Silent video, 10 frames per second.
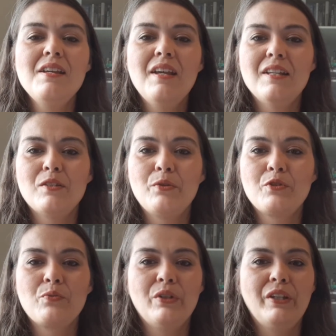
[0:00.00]
And so
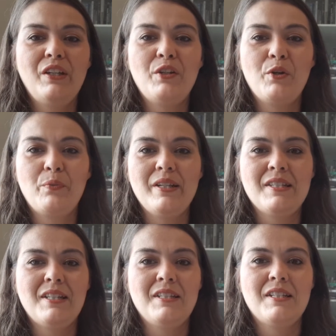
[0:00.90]
there's really no
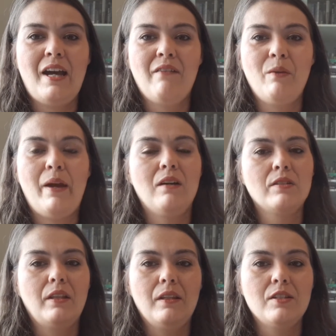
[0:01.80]
reason to have it
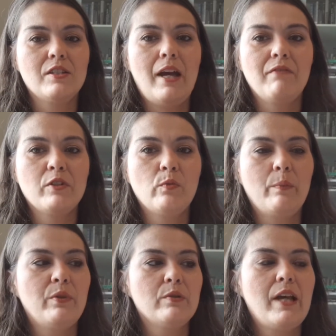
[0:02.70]
bound and then just have to
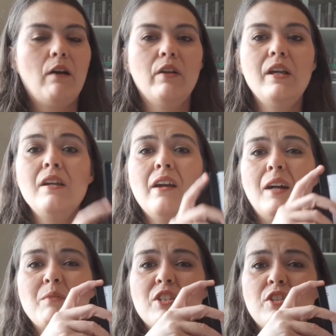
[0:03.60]
rip those out.
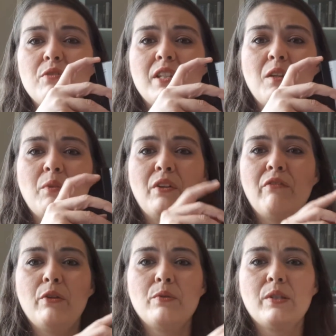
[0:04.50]
I'm just using one
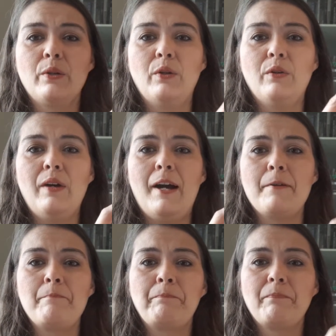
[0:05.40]
of those little
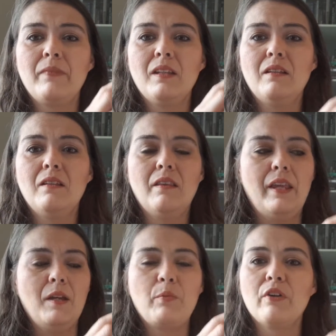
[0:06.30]

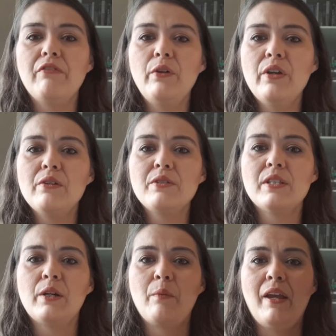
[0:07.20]
like portfolios
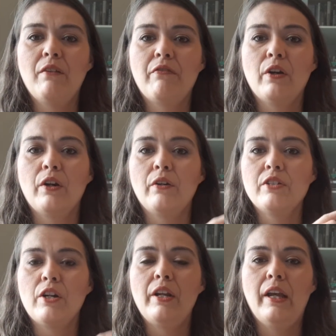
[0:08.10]
that are made for
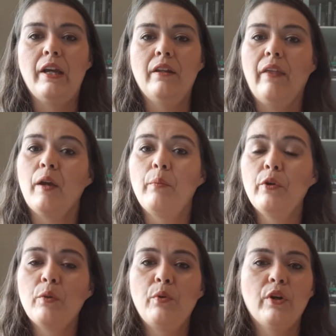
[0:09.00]
turning in like a
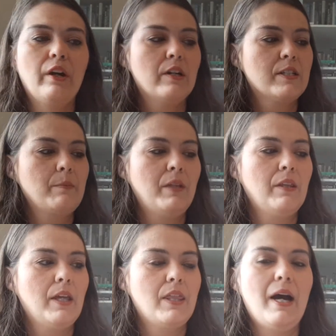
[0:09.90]
book report or something
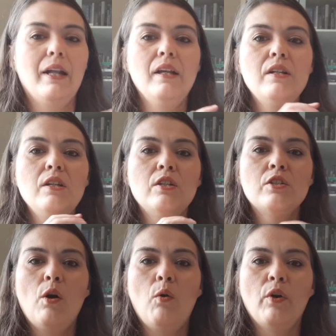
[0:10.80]
like that
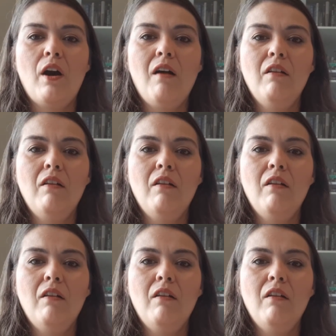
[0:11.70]
to hold all